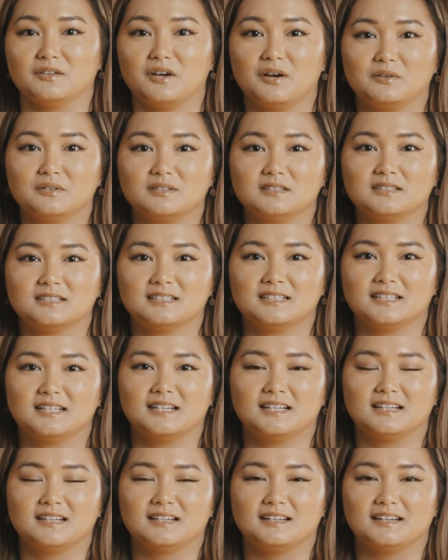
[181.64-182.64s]
alone.
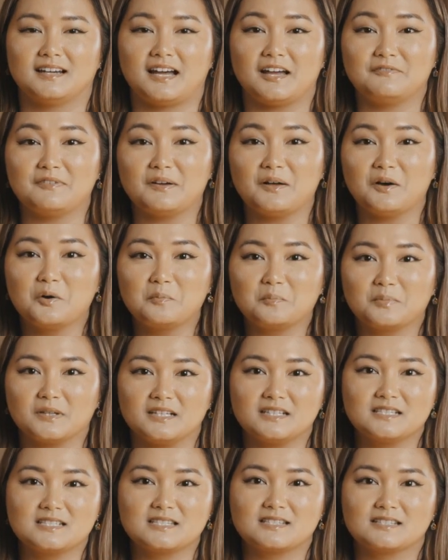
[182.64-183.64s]
I felt
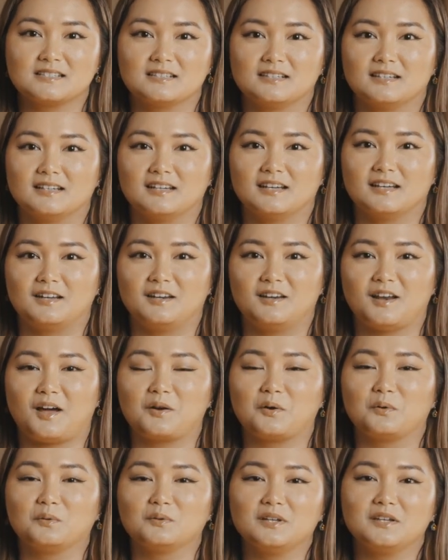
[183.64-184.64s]
hopeless.
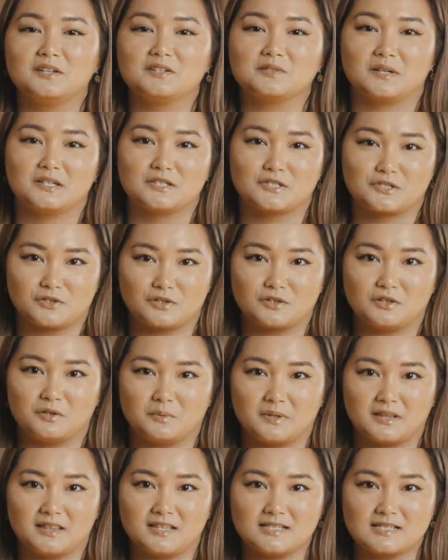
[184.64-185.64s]
Not only do I
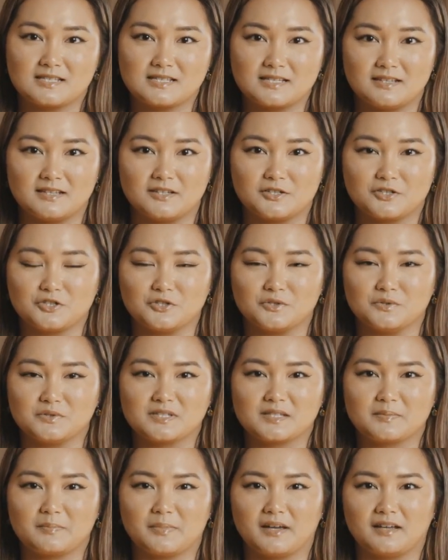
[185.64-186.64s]
struggle with these sin
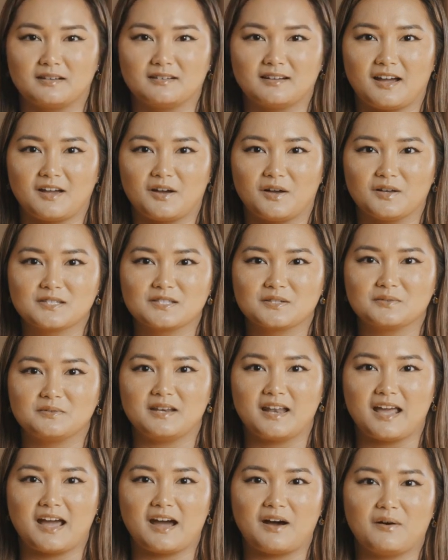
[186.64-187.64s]
issues, but I also
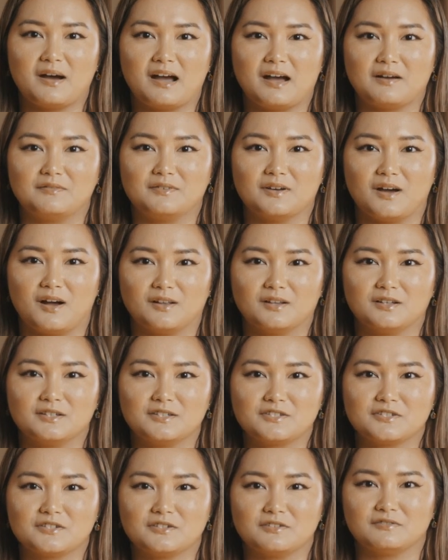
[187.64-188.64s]
now have
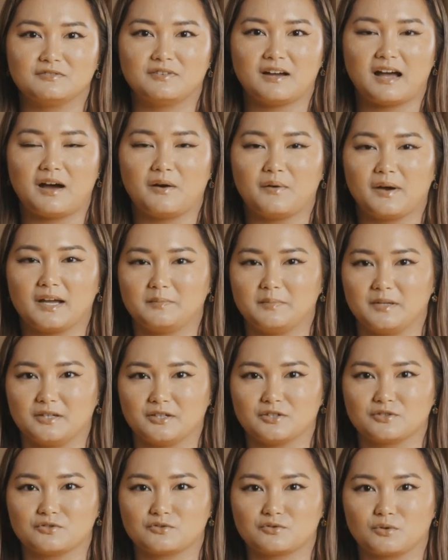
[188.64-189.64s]
knowledge of how I'd
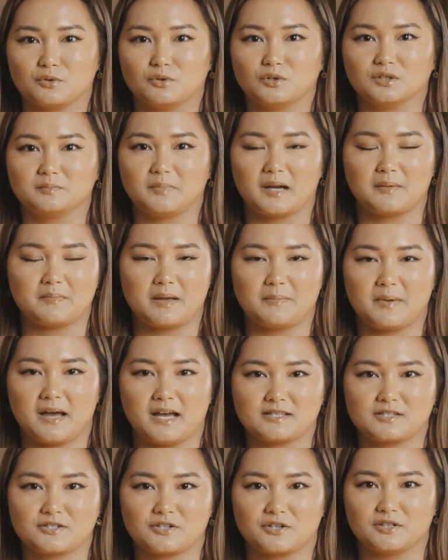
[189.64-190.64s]
been controlled by my
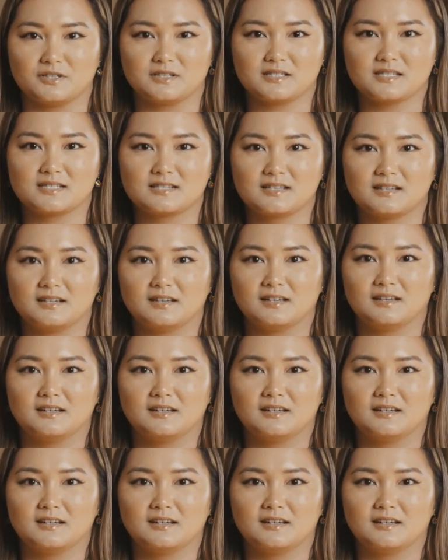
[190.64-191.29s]
past hurts.